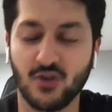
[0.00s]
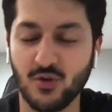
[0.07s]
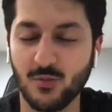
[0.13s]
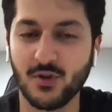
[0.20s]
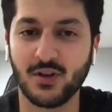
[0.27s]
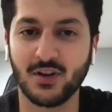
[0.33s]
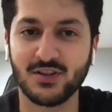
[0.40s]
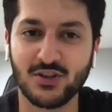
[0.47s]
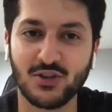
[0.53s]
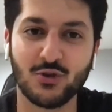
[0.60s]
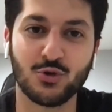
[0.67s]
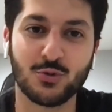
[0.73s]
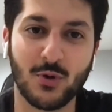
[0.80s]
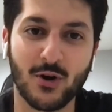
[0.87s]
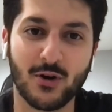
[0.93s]
Humility is a
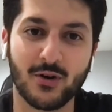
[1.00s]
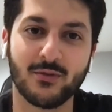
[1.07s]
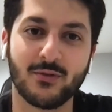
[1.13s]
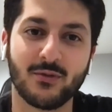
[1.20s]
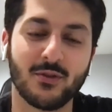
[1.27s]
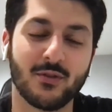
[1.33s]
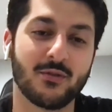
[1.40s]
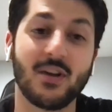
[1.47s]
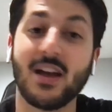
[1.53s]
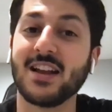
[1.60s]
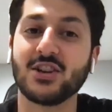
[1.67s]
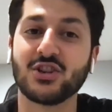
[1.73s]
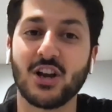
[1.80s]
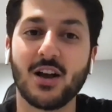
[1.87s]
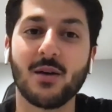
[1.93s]
huge part of
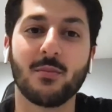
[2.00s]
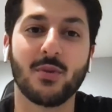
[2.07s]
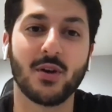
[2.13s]
any job,